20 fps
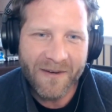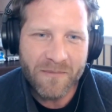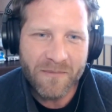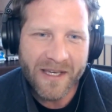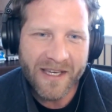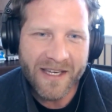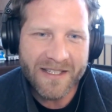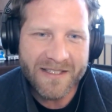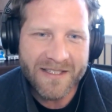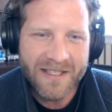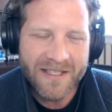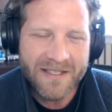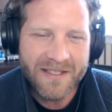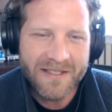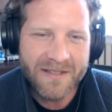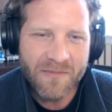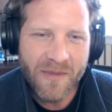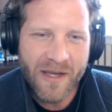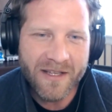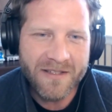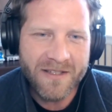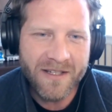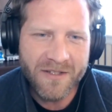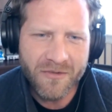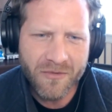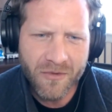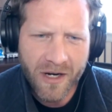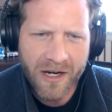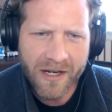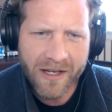because he's made
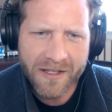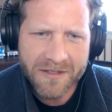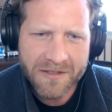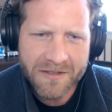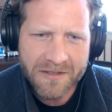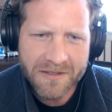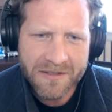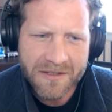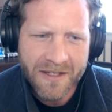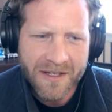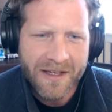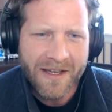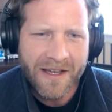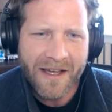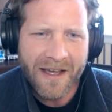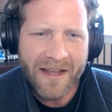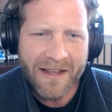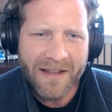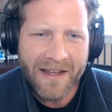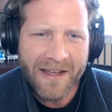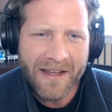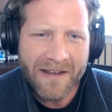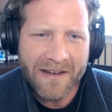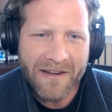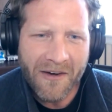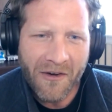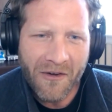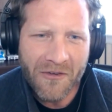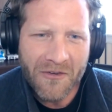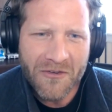such a ruckus. And then
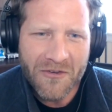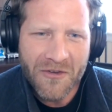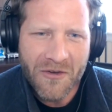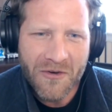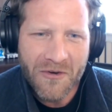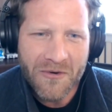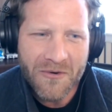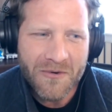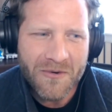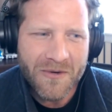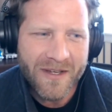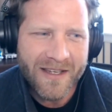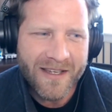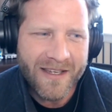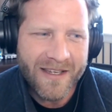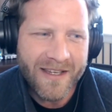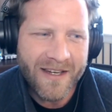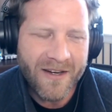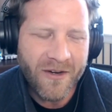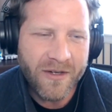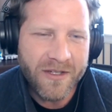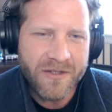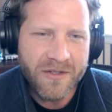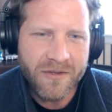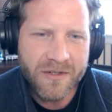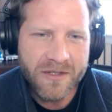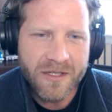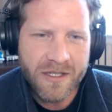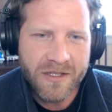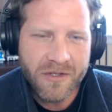also, he's
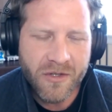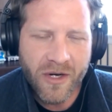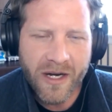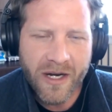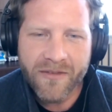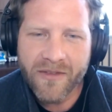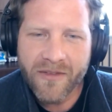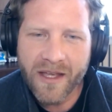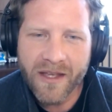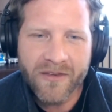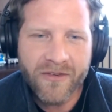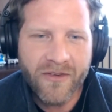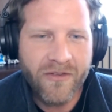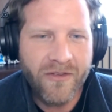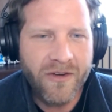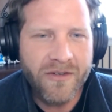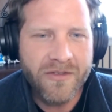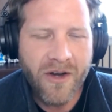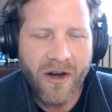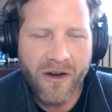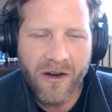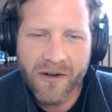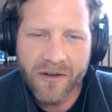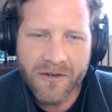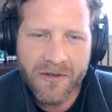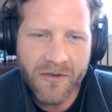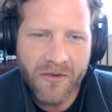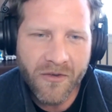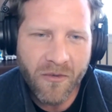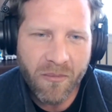doing such great things, and there's
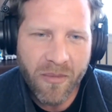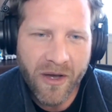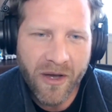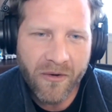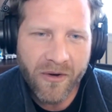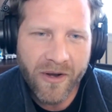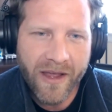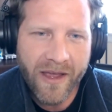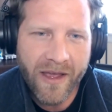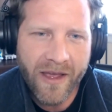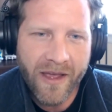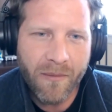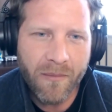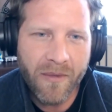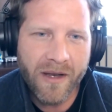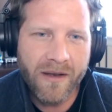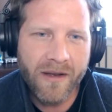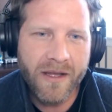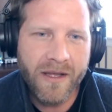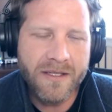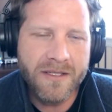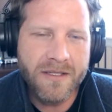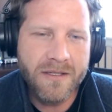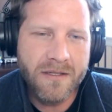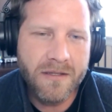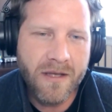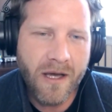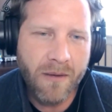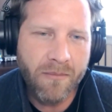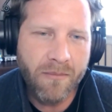articles about him and
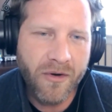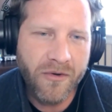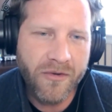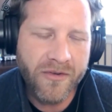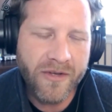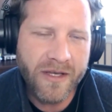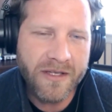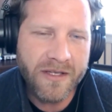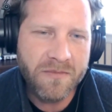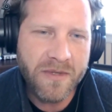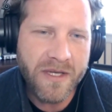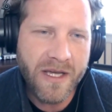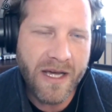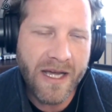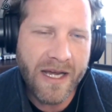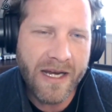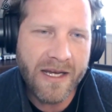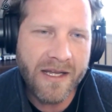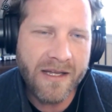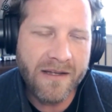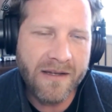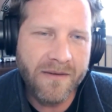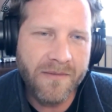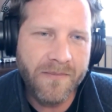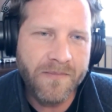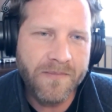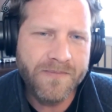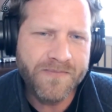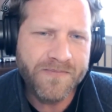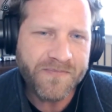his thought process behind it.
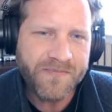And